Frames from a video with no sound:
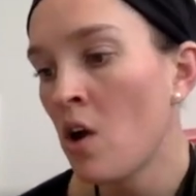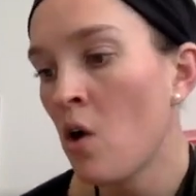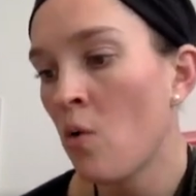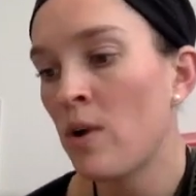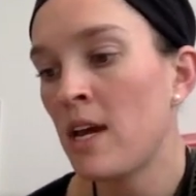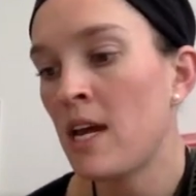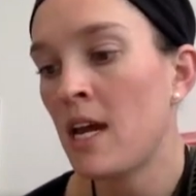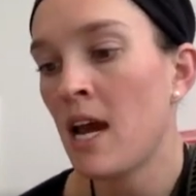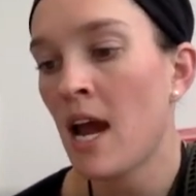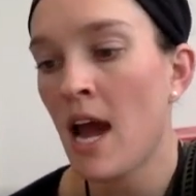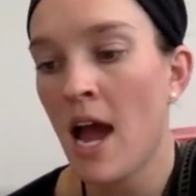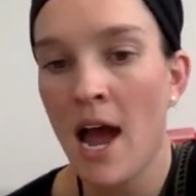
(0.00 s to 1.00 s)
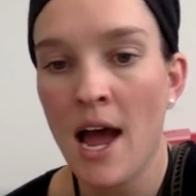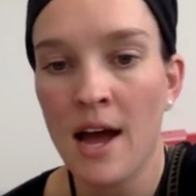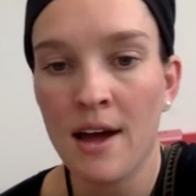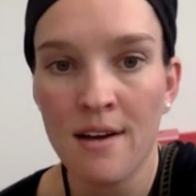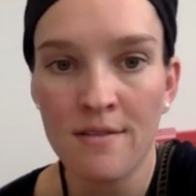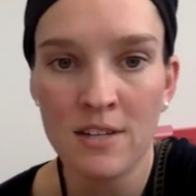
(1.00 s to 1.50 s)
We
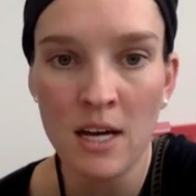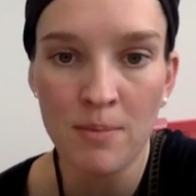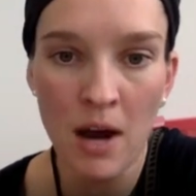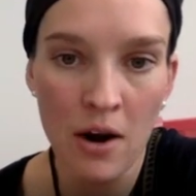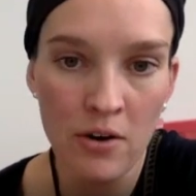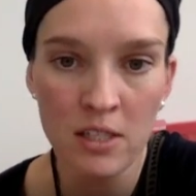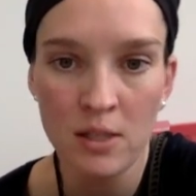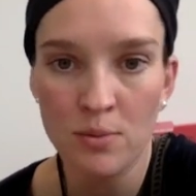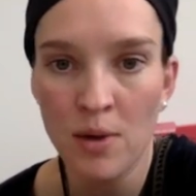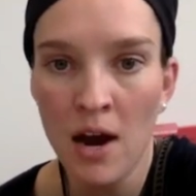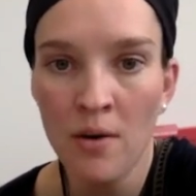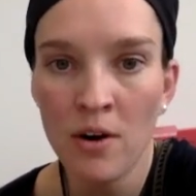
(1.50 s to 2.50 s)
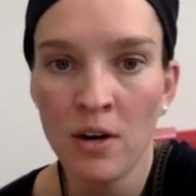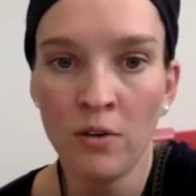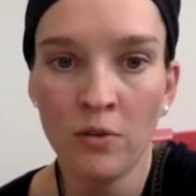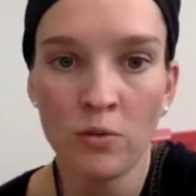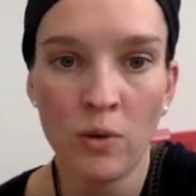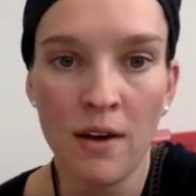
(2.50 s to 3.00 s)
have done powers to power.
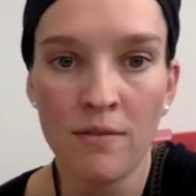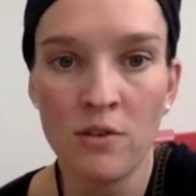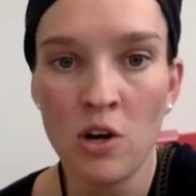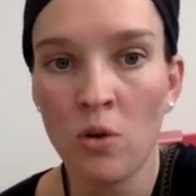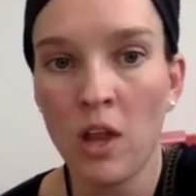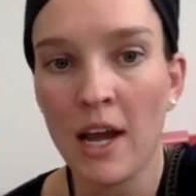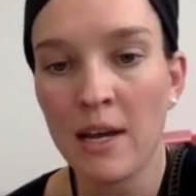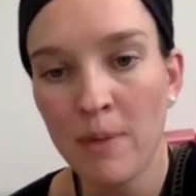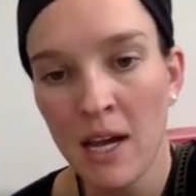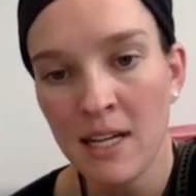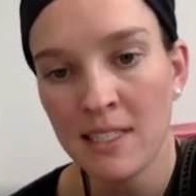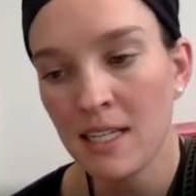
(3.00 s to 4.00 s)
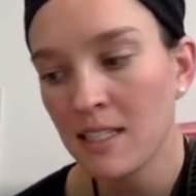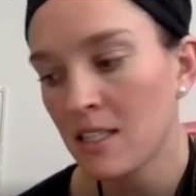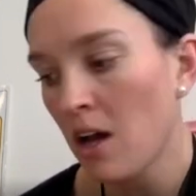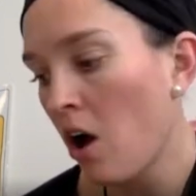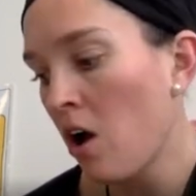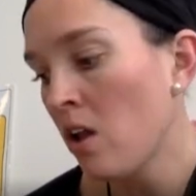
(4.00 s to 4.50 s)
We have no like bases,
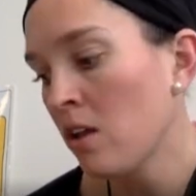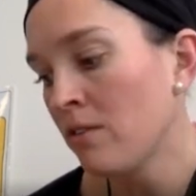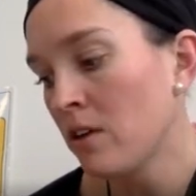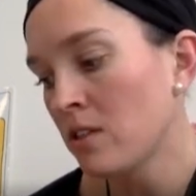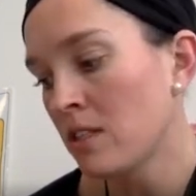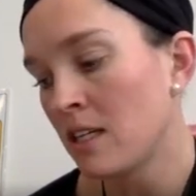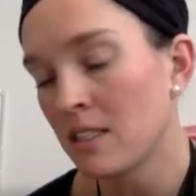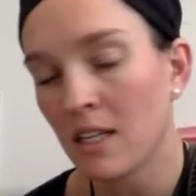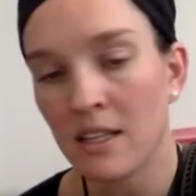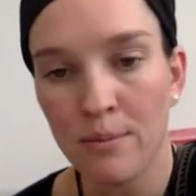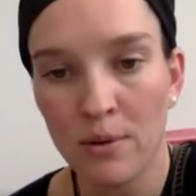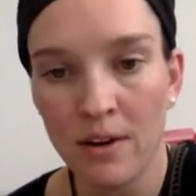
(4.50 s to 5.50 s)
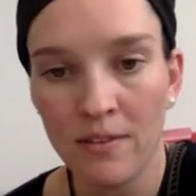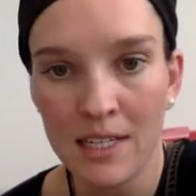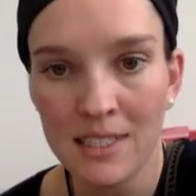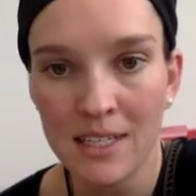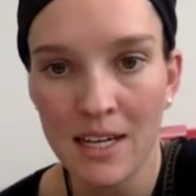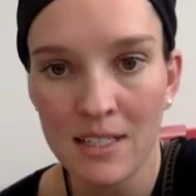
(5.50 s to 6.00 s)
all of those things on that previous
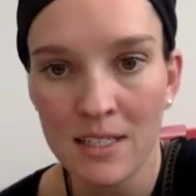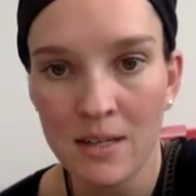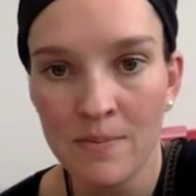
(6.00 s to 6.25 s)
list.